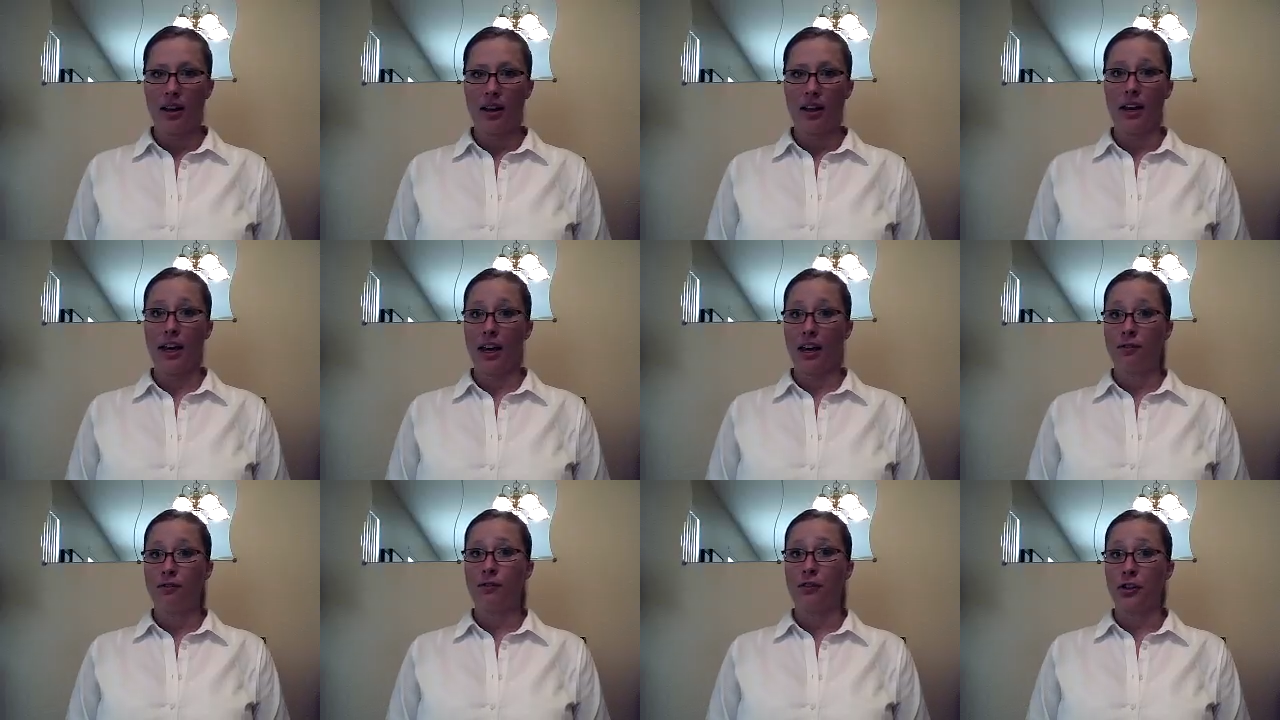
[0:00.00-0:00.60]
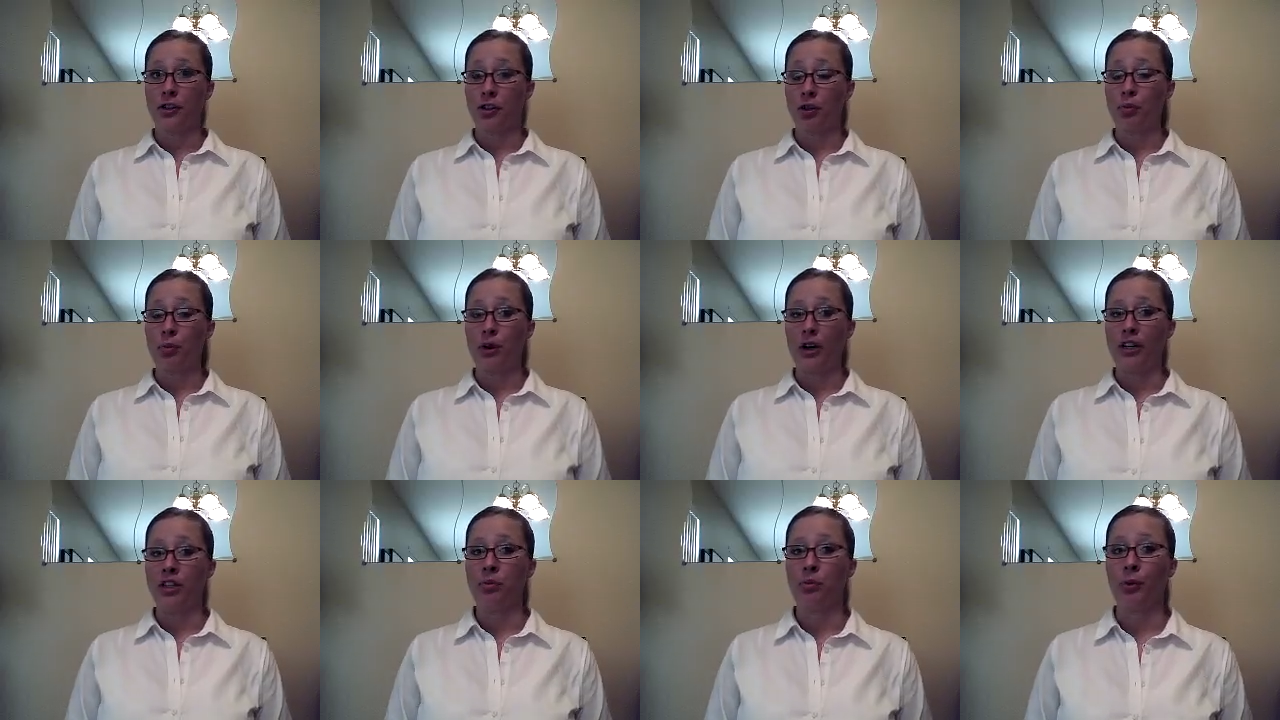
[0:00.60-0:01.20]
and
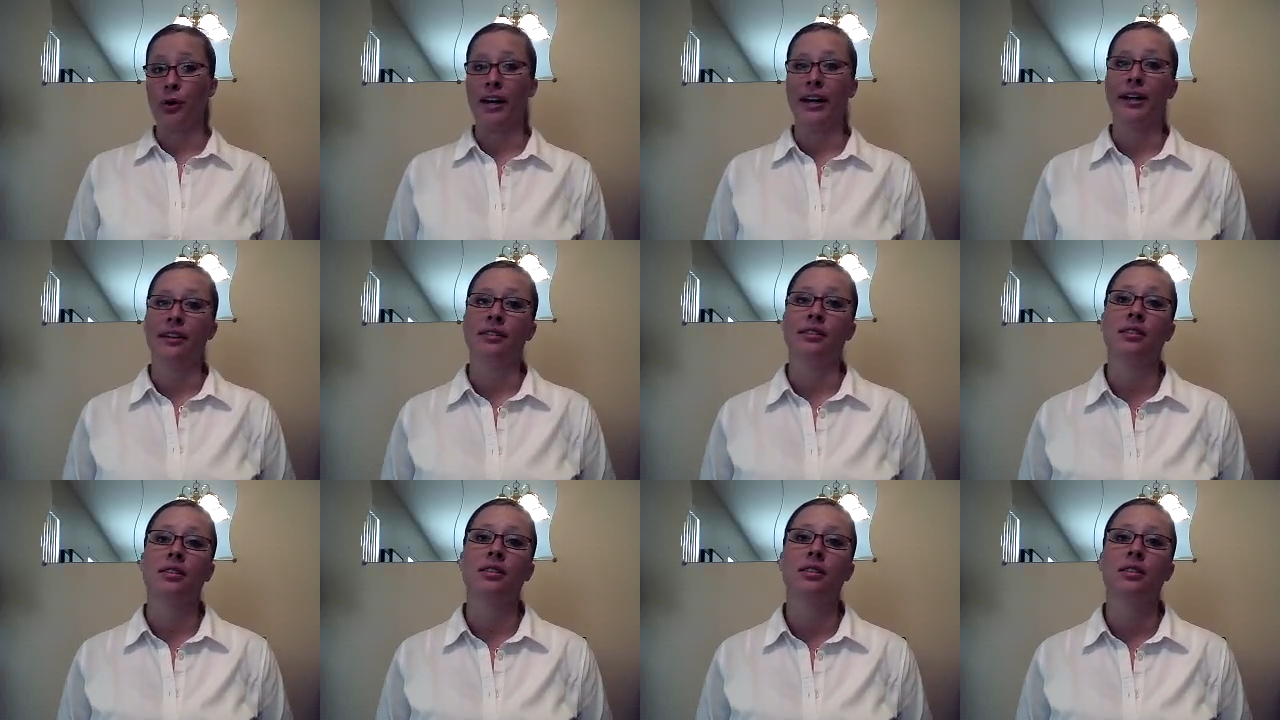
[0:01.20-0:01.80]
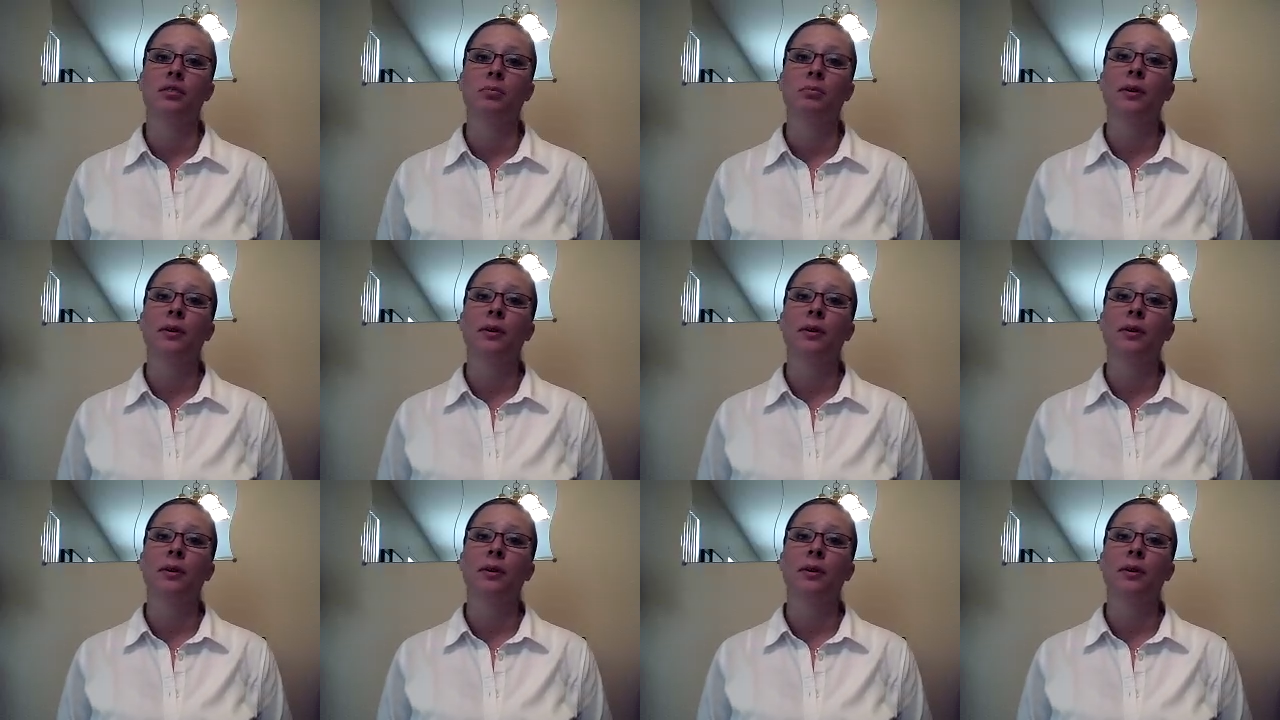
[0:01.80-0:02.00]
Fisher-Price brands.